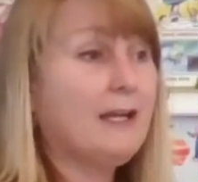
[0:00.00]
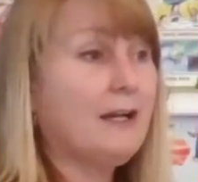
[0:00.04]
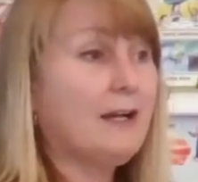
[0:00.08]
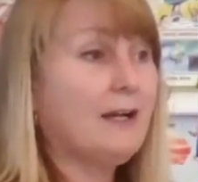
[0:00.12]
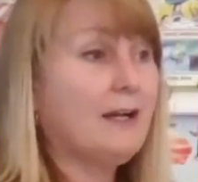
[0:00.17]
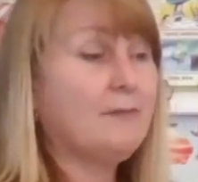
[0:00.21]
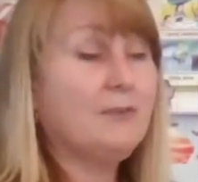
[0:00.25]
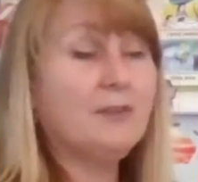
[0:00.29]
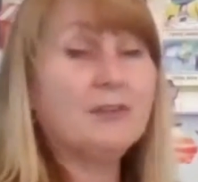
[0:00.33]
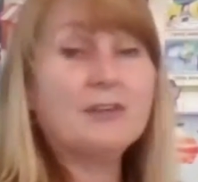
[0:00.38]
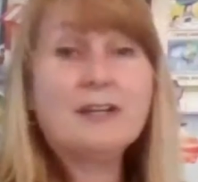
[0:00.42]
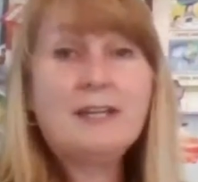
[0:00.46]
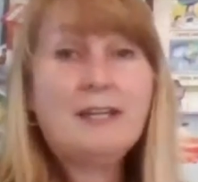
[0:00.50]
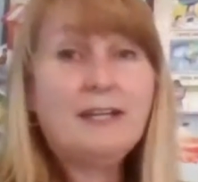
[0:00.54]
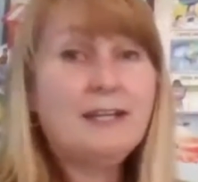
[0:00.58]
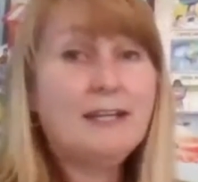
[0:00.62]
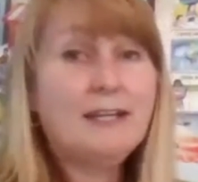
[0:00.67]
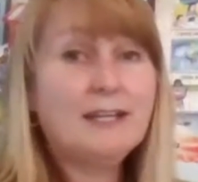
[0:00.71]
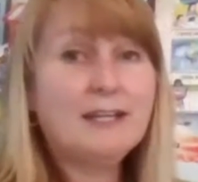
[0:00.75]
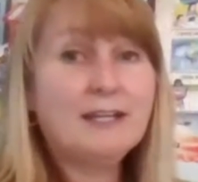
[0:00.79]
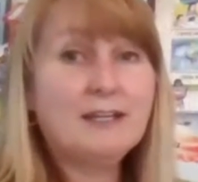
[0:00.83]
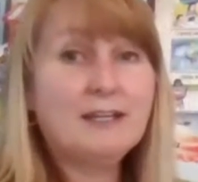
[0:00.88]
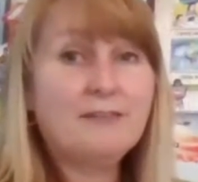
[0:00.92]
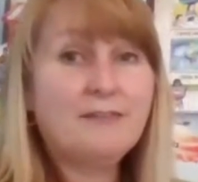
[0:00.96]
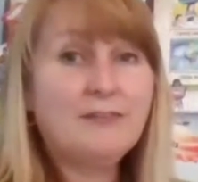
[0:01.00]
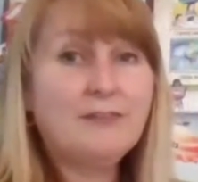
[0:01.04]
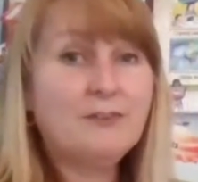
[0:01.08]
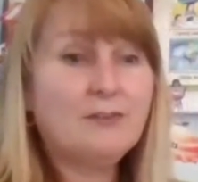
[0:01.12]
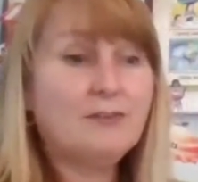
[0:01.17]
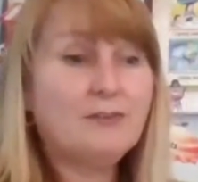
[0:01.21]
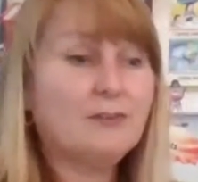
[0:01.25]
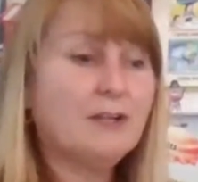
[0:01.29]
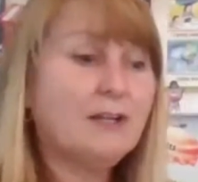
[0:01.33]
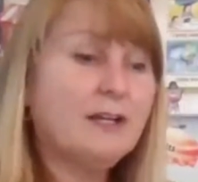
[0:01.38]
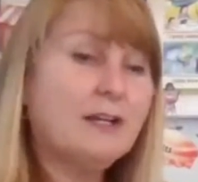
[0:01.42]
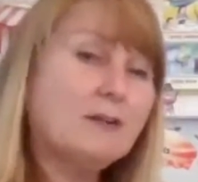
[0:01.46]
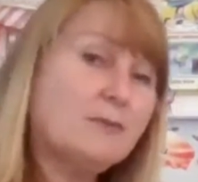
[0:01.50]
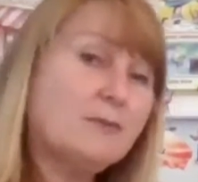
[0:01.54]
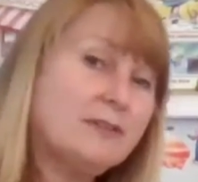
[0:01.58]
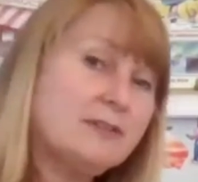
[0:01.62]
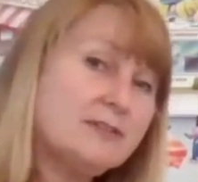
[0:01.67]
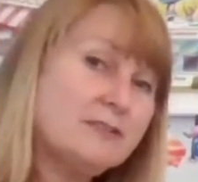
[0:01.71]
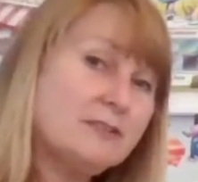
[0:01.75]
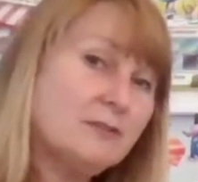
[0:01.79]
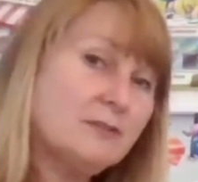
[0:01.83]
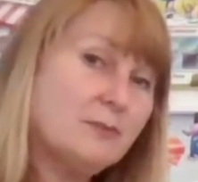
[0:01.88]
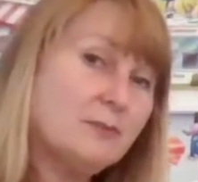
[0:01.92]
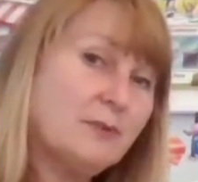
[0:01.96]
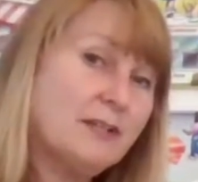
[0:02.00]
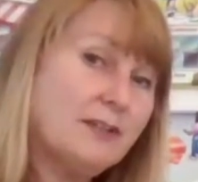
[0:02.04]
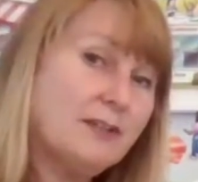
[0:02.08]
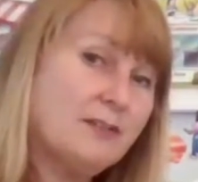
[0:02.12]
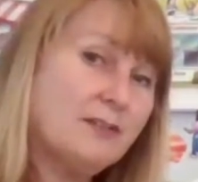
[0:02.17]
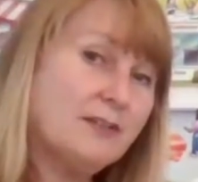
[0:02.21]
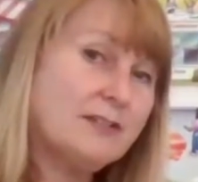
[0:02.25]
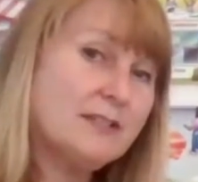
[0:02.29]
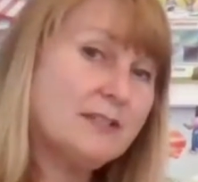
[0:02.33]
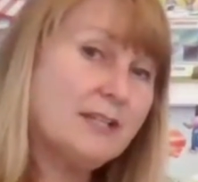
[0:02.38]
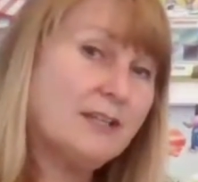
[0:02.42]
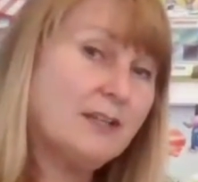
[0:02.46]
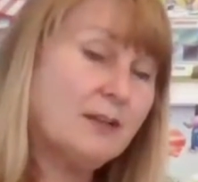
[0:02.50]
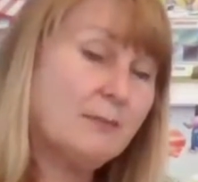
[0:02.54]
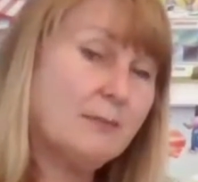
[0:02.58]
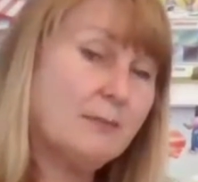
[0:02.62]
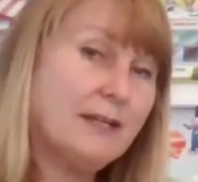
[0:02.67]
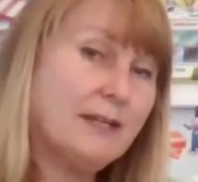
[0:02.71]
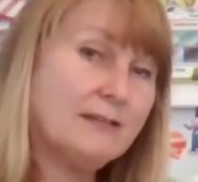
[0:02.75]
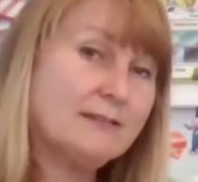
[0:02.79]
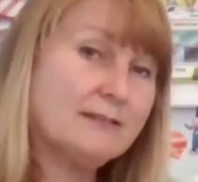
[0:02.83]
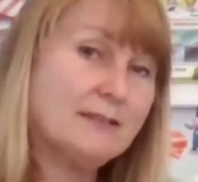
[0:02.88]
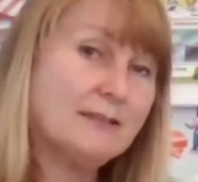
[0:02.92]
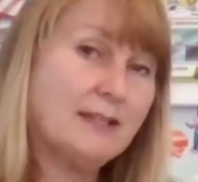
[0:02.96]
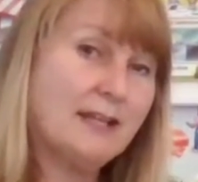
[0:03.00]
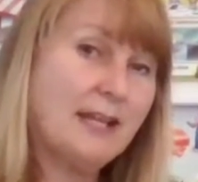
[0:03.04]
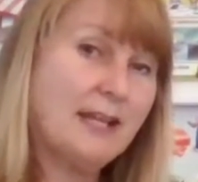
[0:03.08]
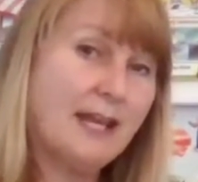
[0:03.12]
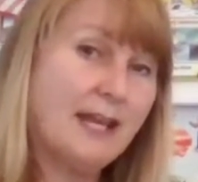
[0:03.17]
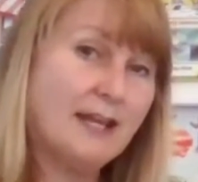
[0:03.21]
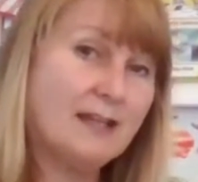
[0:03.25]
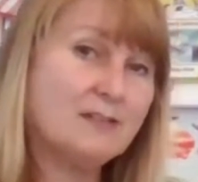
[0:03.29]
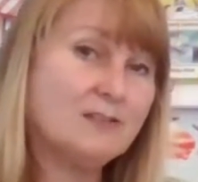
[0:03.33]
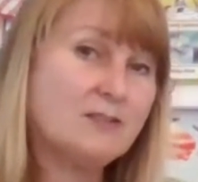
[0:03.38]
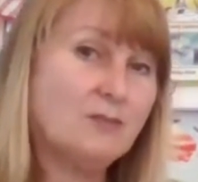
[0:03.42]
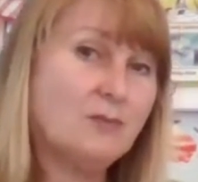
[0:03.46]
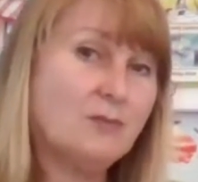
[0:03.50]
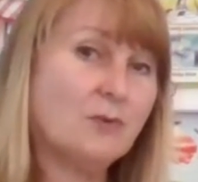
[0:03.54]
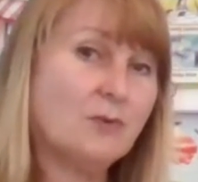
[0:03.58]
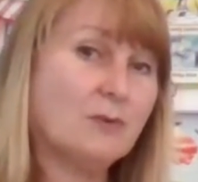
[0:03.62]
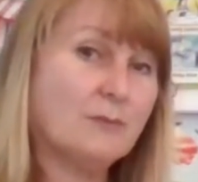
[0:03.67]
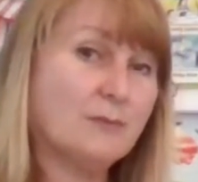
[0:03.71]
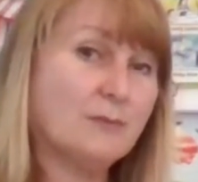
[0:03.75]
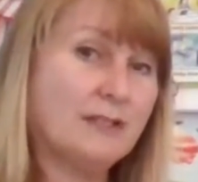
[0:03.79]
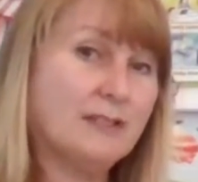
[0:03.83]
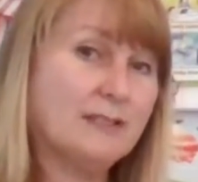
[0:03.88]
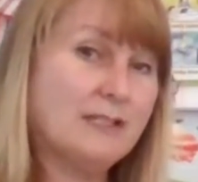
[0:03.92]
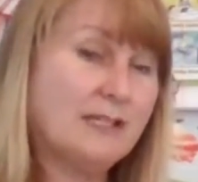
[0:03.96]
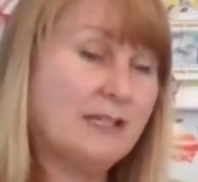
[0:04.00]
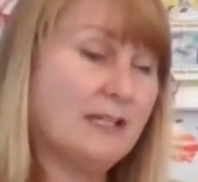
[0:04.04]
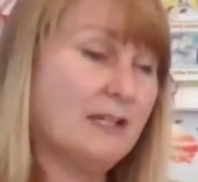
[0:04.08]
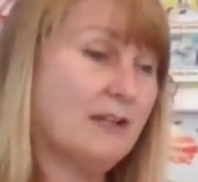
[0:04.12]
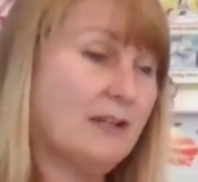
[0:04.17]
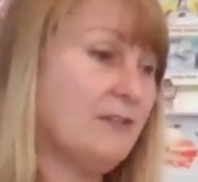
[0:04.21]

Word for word: um, you're not eating any food, we still want you to take your medicine as you normally did.